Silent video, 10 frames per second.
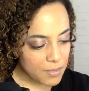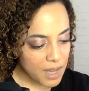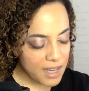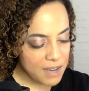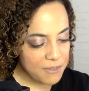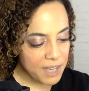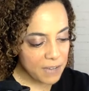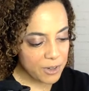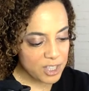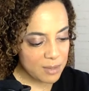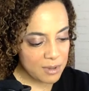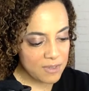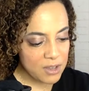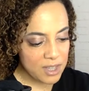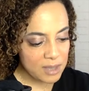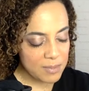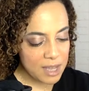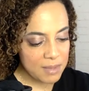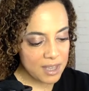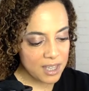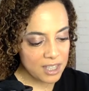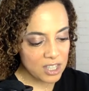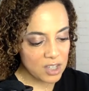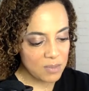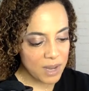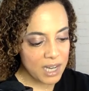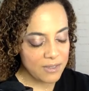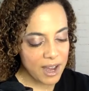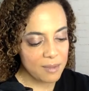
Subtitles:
And I feel like for some of you, this may be because you might have